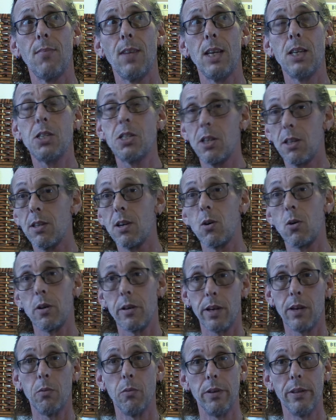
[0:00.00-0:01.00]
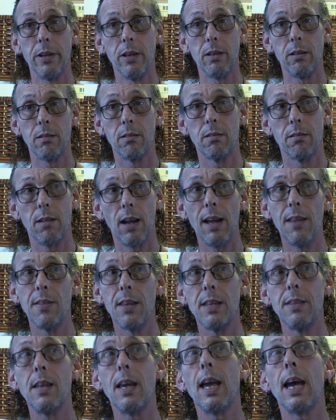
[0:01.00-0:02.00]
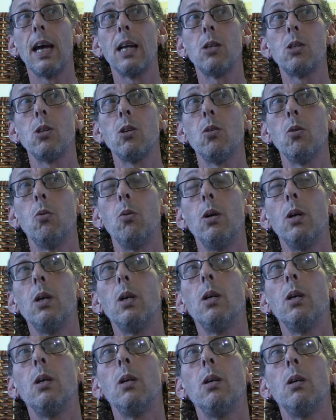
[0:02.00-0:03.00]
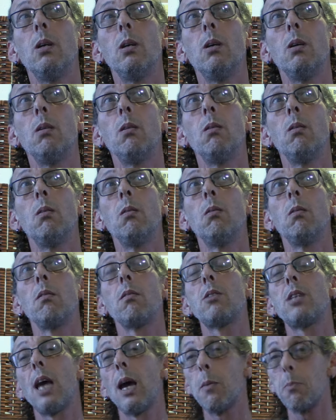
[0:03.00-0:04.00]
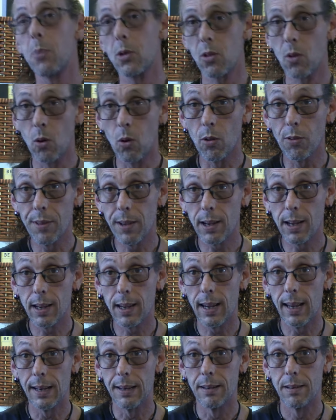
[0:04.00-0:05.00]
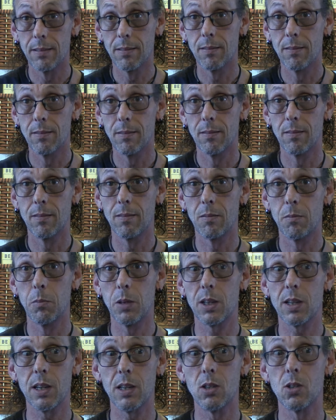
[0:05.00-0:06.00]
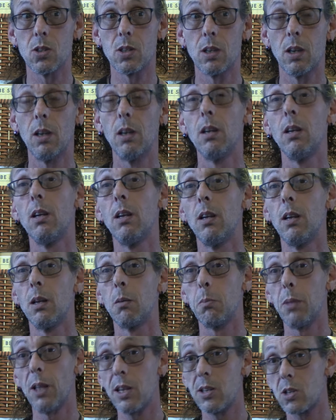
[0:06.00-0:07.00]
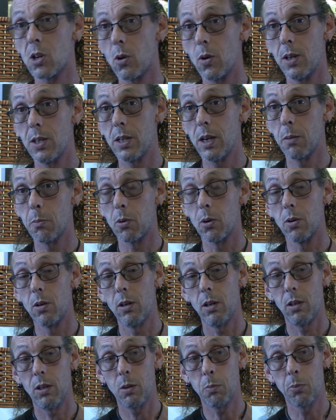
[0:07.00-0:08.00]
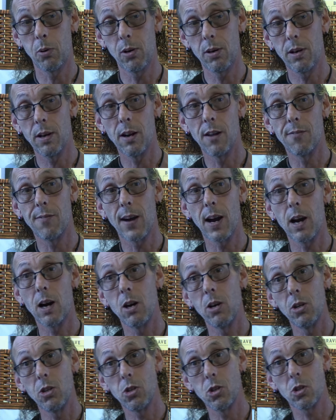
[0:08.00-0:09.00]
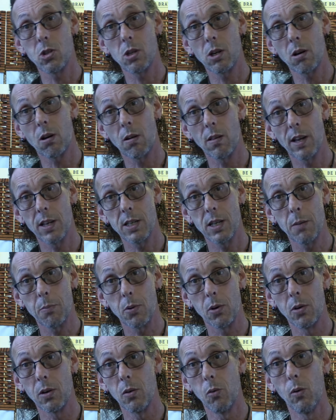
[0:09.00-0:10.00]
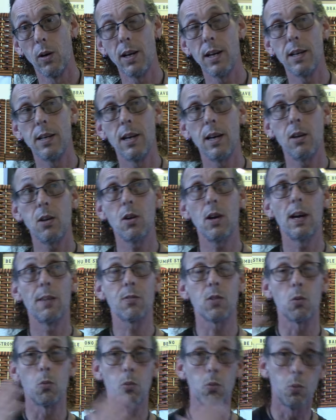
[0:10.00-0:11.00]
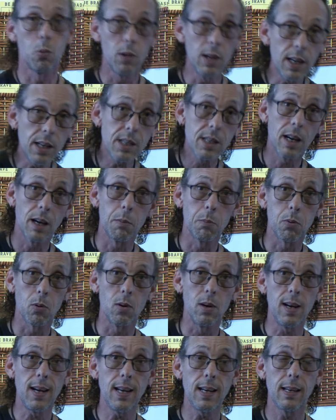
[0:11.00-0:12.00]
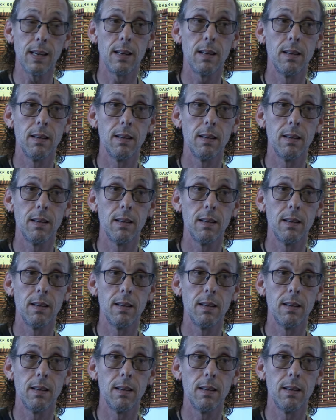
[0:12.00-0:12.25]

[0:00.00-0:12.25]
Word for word: until they were done with it. And then they had to temper the whole thing again. Because blade's already tempered. You put it in a fire, you just took all that tempering away. Now you have to retemper it.